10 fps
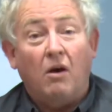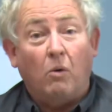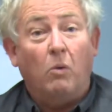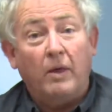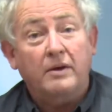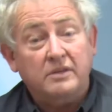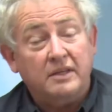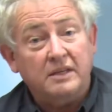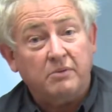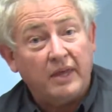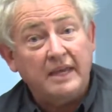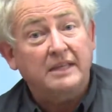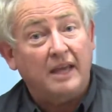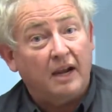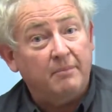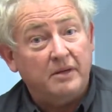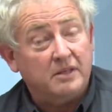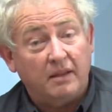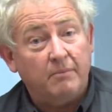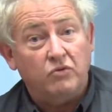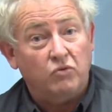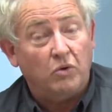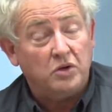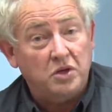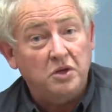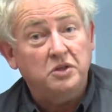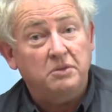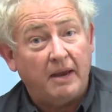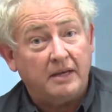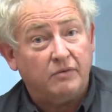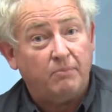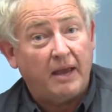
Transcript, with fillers: all those things with heating elements in them draw huge amounts of